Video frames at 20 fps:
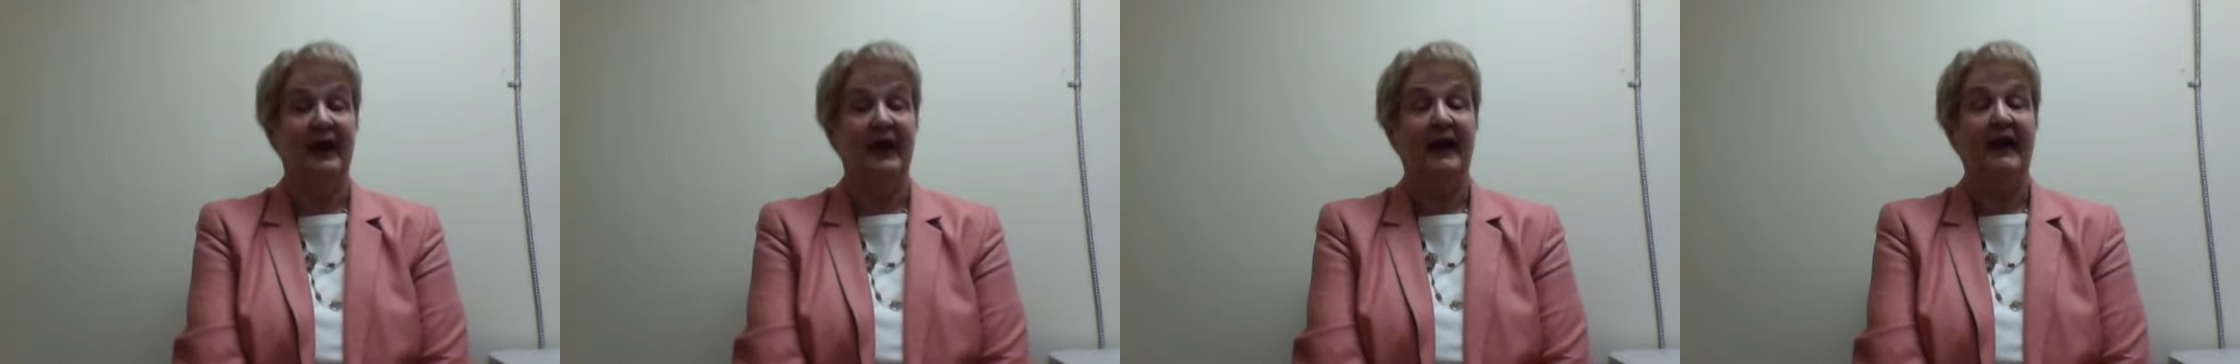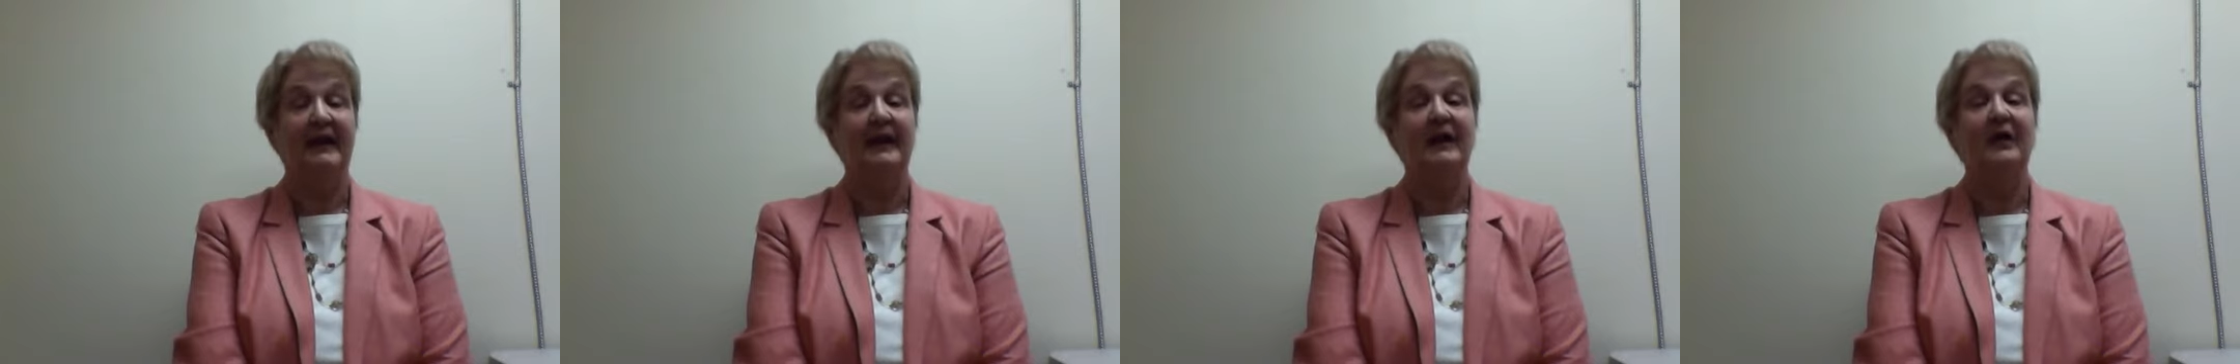
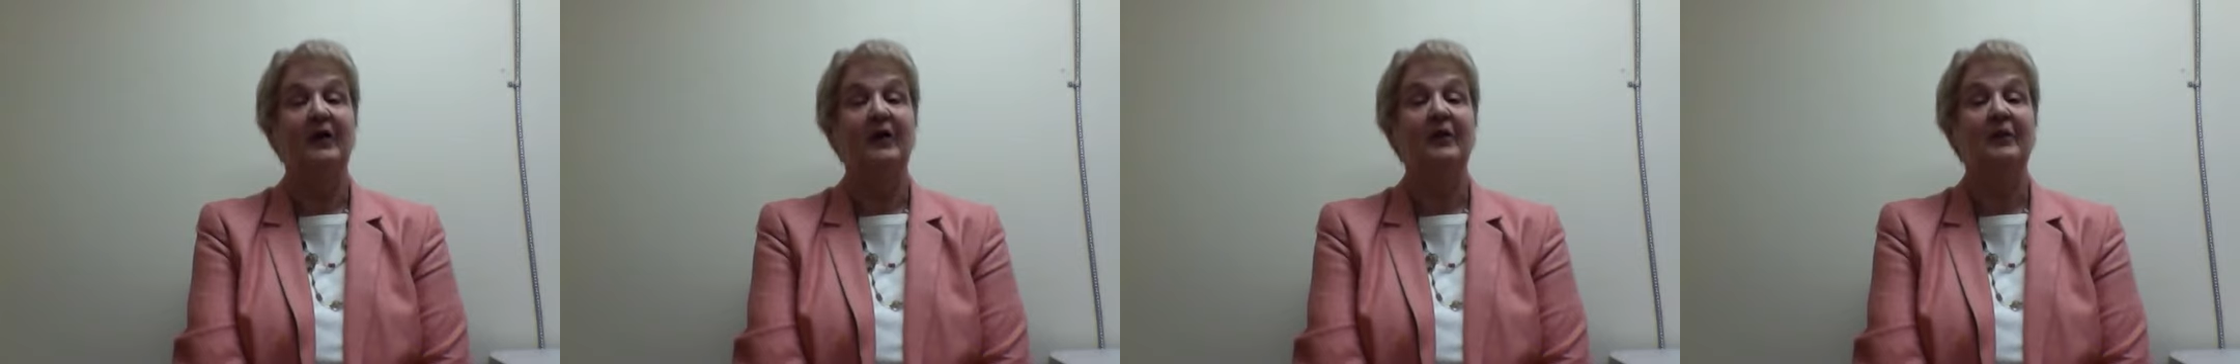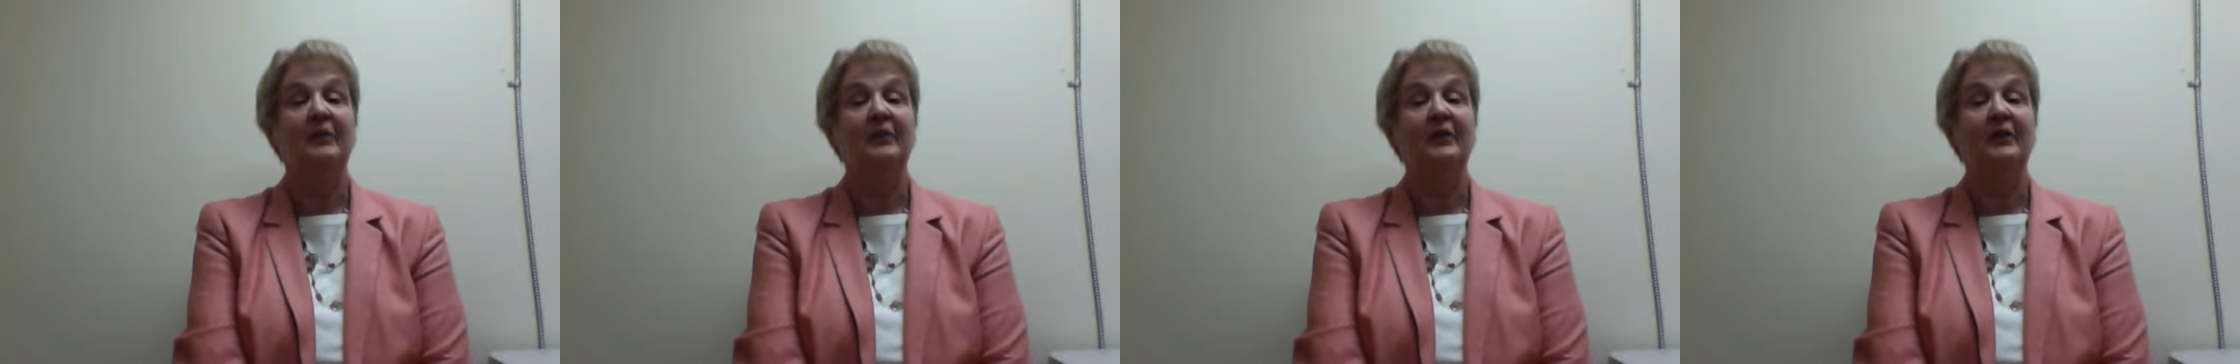and I
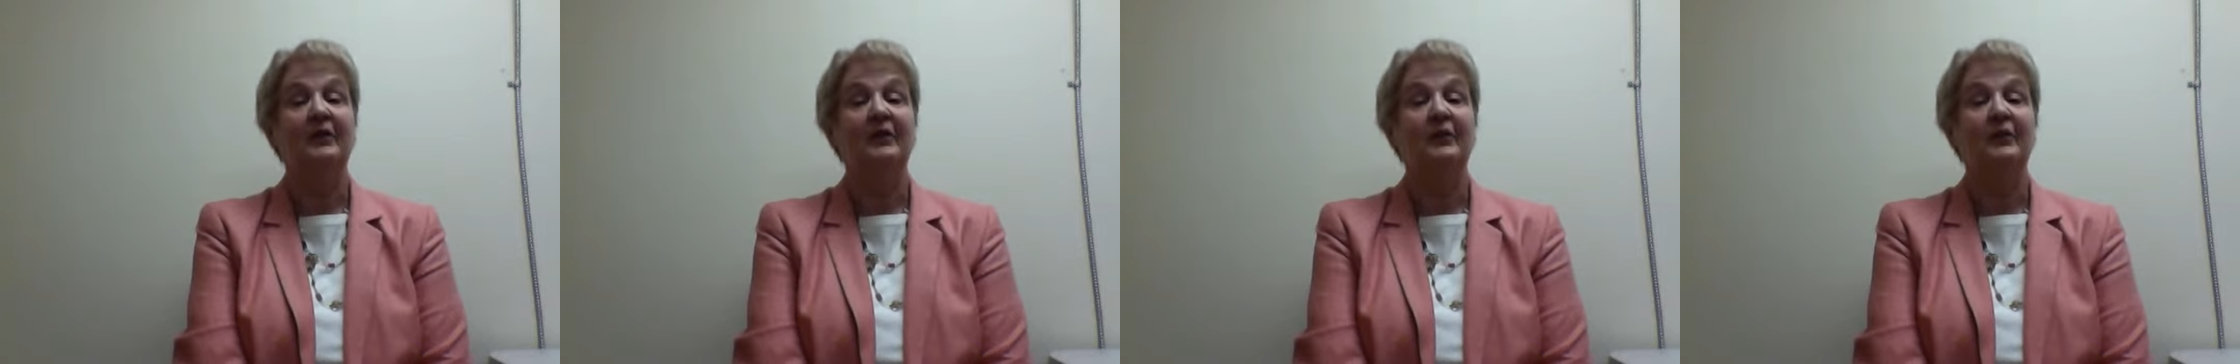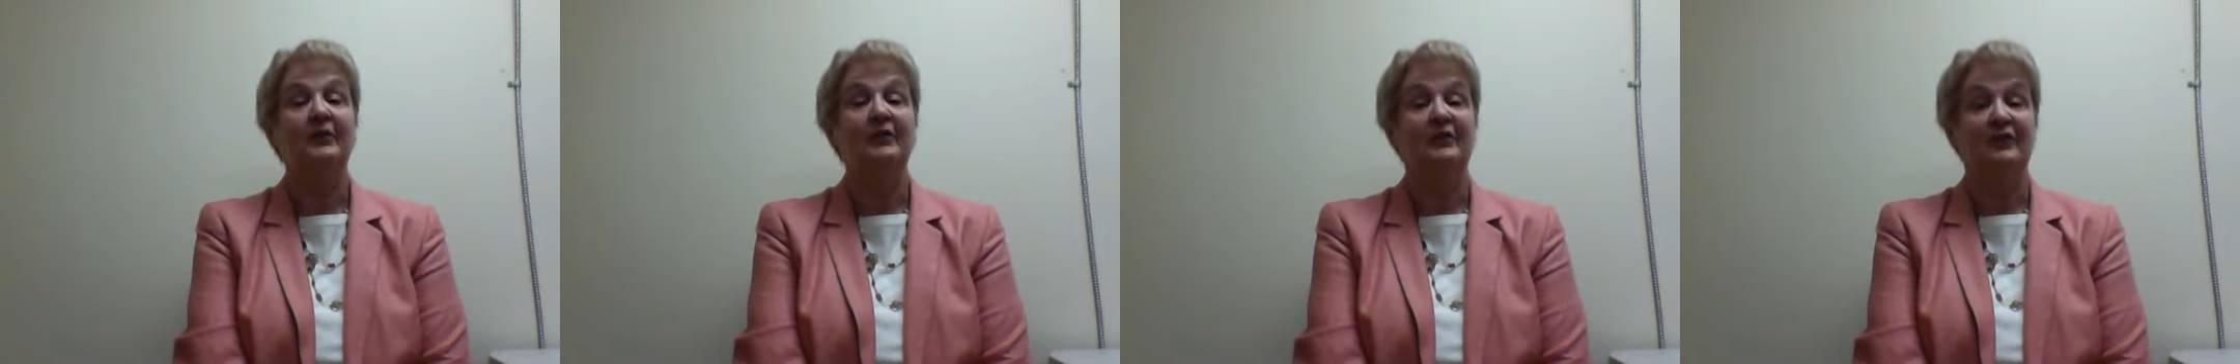hope that you
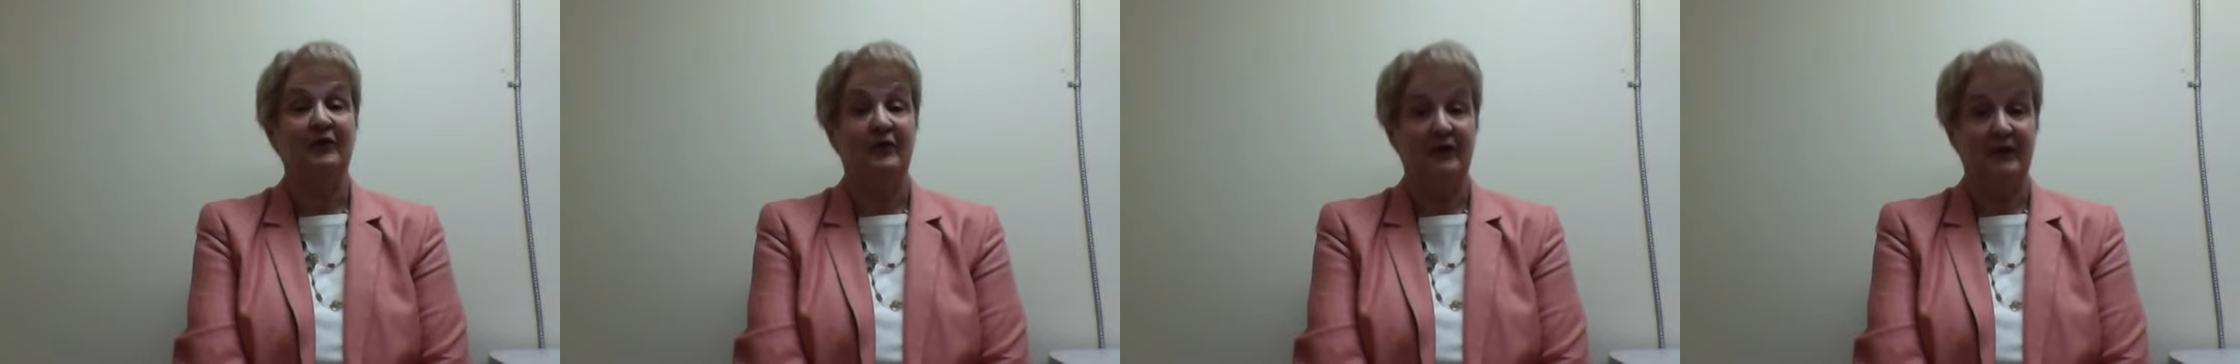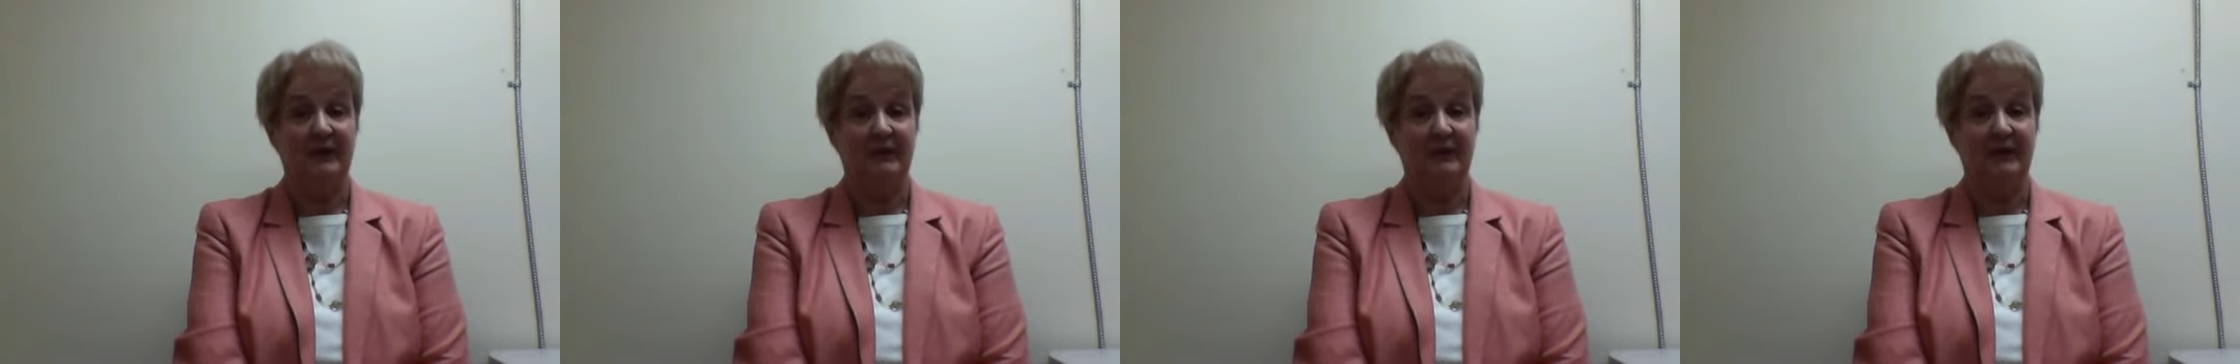will
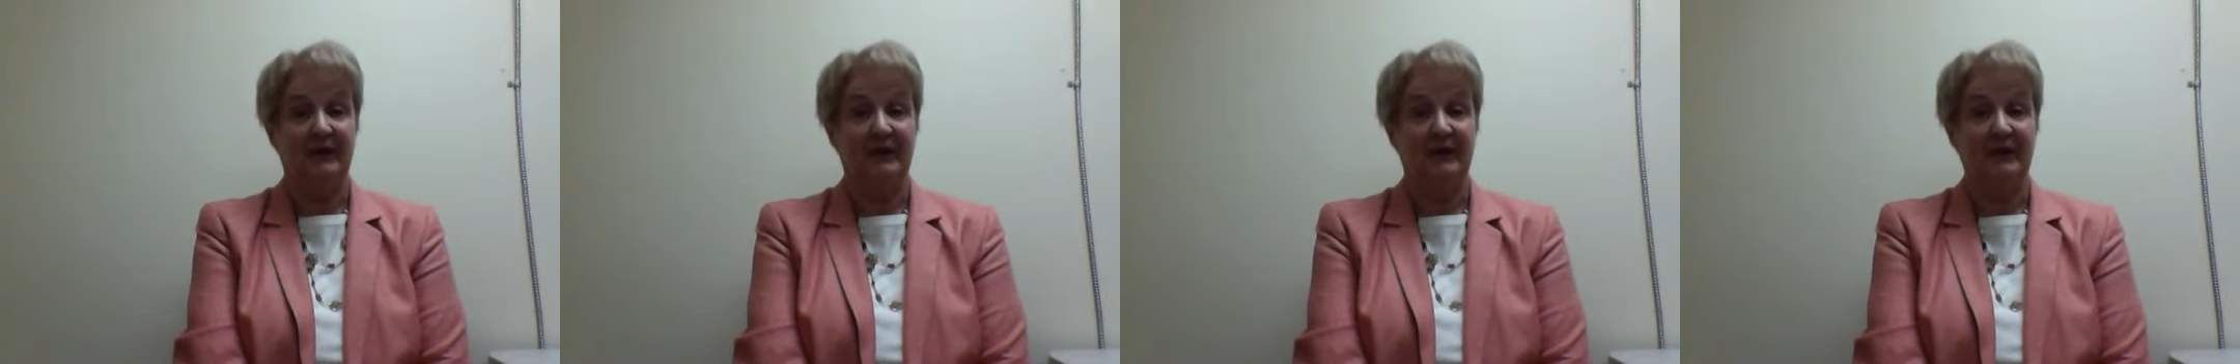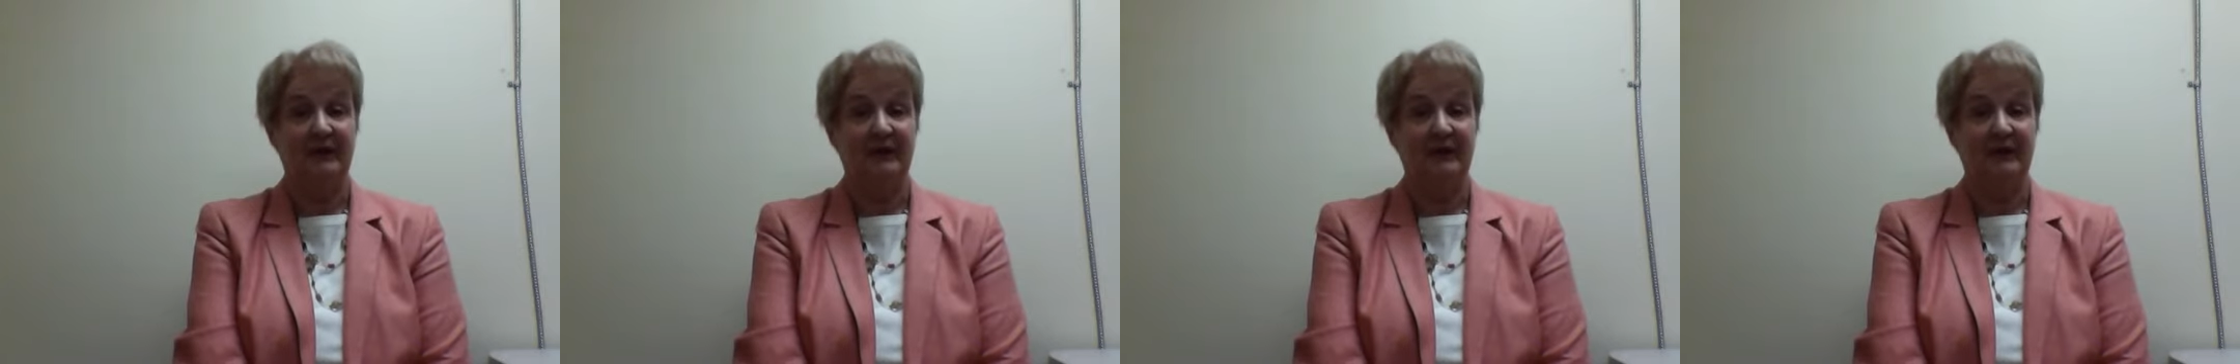join me